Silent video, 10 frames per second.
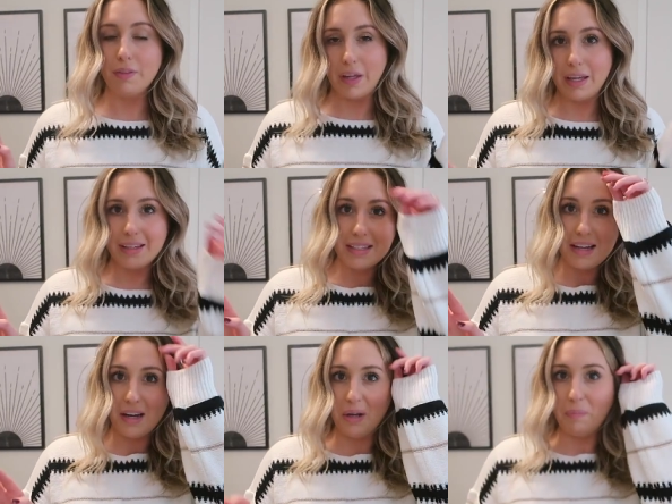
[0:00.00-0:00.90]
things
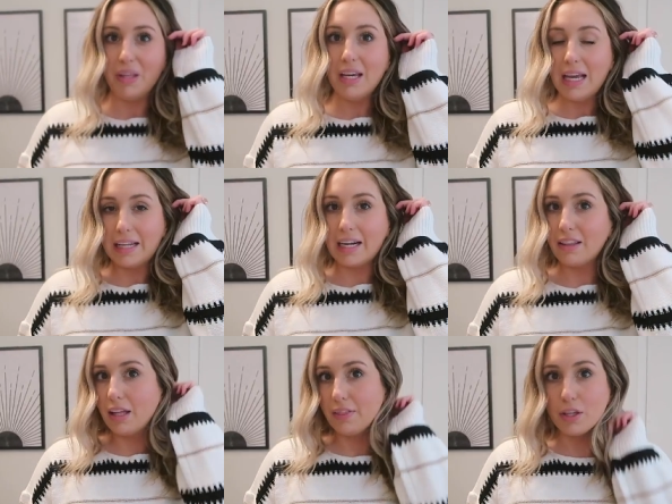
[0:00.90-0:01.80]
um, and I
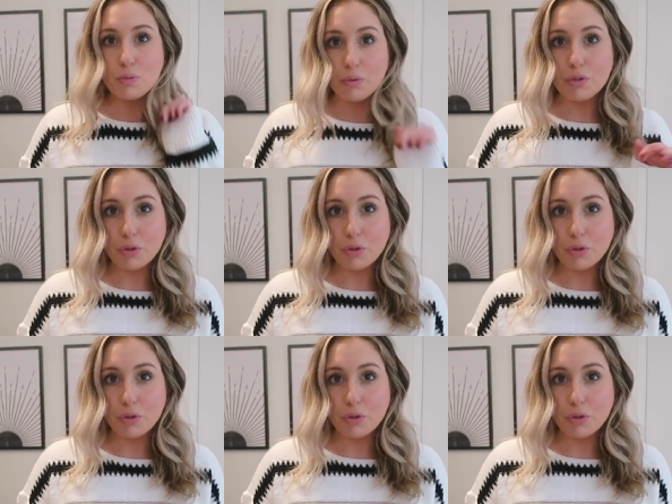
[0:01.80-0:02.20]
thought this one was